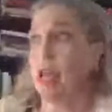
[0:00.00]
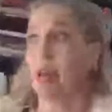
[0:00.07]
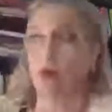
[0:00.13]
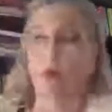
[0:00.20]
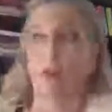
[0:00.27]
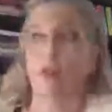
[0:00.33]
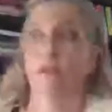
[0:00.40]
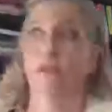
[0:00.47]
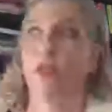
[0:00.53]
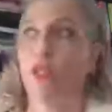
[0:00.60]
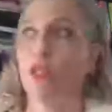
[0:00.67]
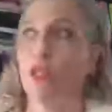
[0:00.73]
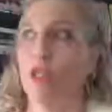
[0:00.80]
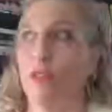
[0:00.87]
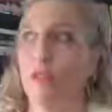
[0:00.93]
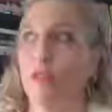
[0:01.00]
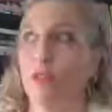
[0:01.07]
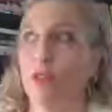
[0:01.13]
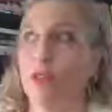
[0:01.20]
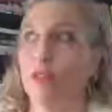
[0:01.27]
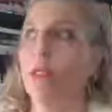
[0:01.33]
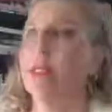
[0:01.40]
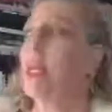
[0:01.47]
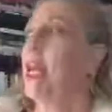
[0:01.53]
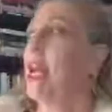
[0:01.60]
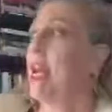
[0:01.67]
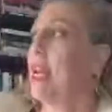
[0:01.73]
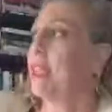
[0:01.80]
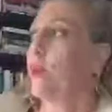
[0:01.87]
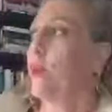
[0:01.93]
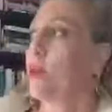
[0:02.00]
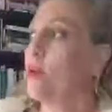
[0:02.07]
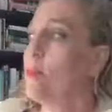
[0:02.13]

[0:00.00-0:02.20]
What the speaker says: It's the first few chapters. It's where